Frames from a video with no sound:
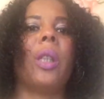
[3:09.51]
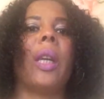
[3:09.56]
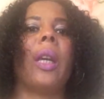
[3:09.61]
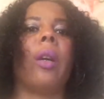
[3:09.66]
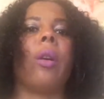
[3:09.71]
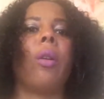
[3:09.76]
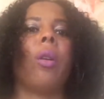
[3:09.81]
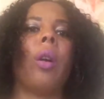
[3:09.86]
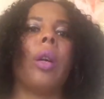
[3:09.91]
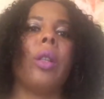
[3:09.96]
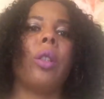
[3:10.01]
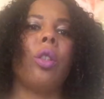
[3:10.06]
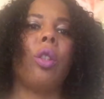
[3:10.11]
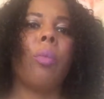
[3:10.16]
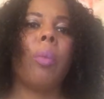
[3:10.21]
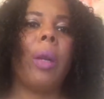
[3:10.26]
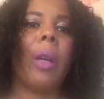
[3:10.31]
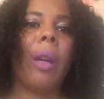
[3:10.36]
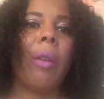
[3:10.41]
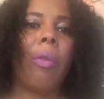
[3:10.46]
Now, I do
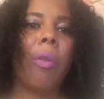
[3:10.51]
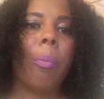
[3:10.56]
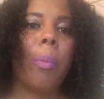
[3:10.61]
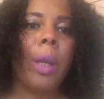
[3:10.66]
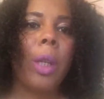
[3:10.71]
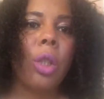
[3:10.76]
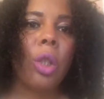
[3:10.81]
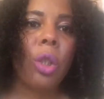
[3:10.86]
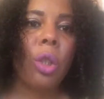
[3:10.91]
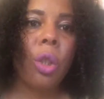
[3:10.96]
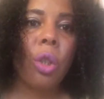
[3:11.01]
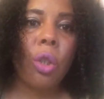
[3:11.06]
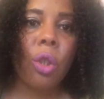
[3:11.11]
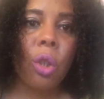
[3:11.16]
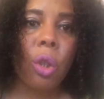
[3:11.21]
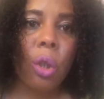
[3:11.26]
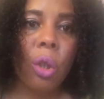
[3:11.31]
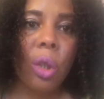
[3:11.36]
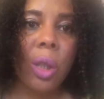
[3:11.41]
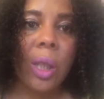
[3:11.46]
my affirmations as
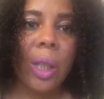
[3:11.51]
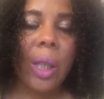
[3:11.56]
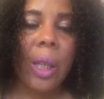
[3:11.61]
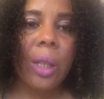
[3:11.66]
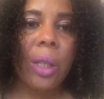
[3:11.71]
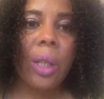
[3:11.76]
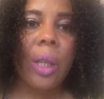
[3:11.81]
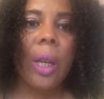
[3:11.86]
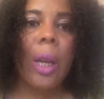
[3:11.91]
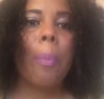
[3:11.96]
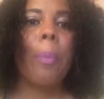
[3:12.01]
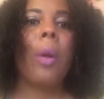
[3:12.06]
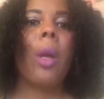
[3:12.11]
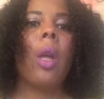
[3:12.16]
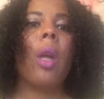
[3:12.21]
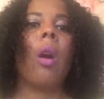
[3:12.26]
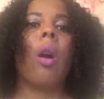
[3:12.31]
soon as I get up.